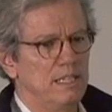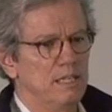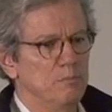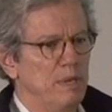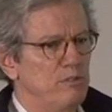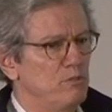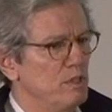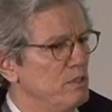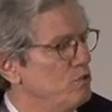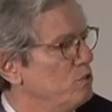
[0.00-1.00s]
our best to
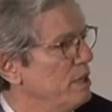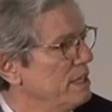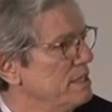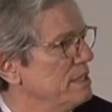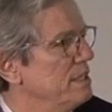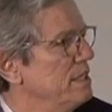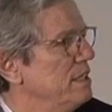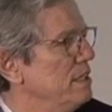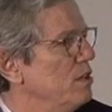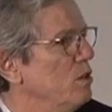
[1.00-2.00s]
construct
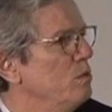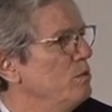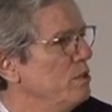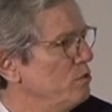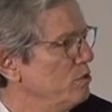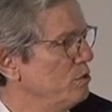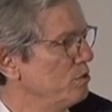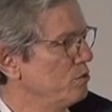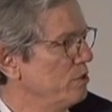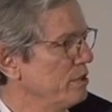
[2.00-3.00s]
our own
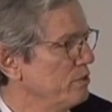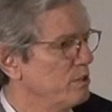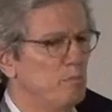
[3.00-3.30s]
institutional structures.